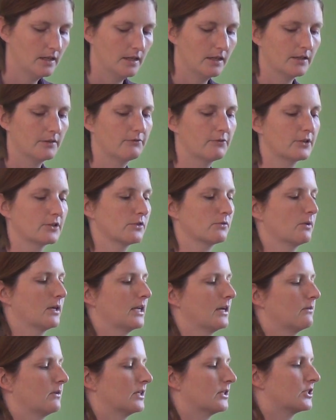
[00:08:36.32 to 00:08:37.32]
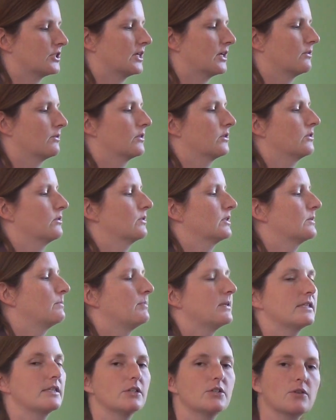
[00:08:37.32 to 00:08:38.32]
The first one I want to share with you is
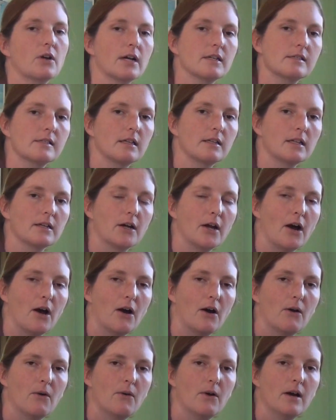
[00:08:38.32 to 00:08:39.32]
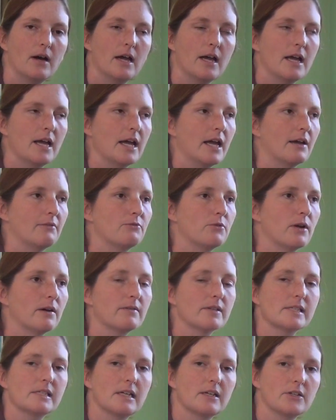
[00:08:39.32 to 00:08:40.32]
Busy Trucks on the Go. If you have
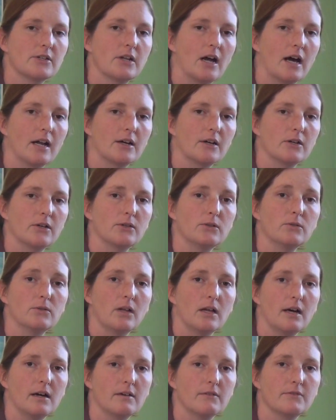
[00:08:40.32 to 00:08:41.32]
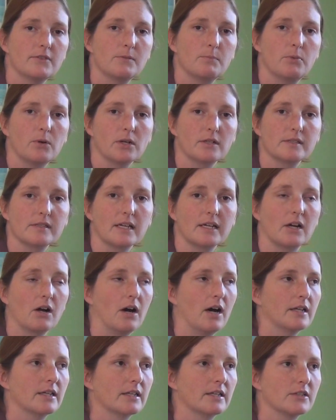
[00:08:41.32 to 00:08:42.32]
a son or daughter who loves books like
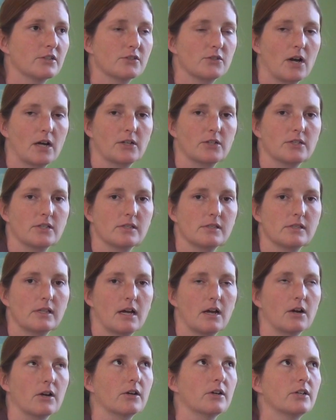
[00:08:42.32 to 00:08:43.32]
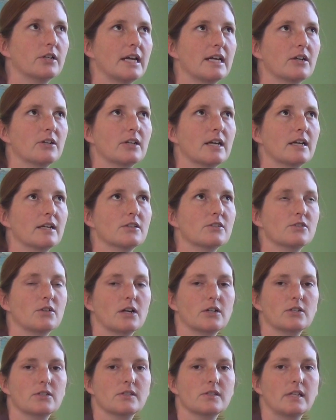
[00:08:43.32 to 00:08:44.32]
On the Construction Site, or Goodnight Goodnight
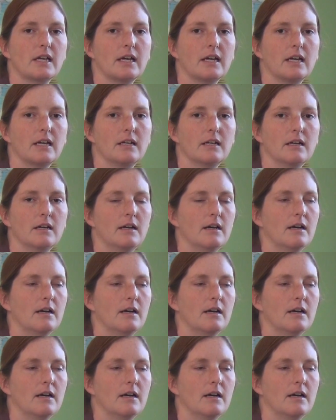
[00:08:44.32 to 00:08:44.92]
Construction Site,